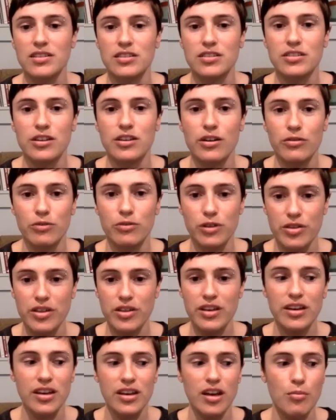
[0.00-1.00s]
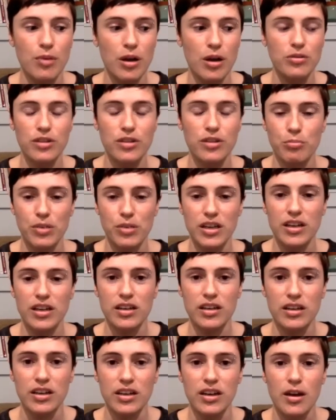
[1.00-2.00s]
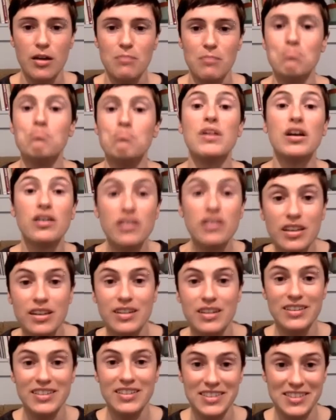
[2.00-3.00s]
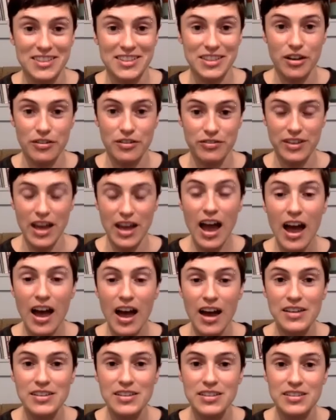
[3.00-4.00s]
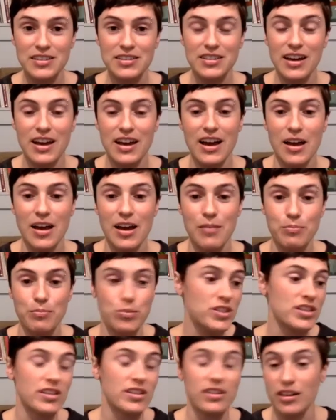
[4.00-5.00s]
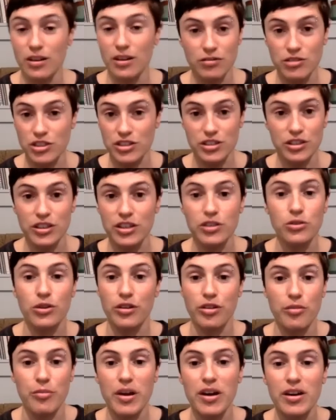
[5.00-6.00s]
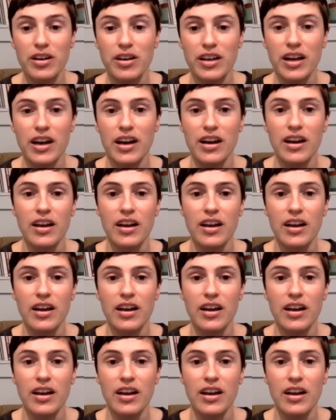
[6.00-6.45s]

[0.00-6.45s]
And so if we're thinking about there being millions of cats, just look at North America,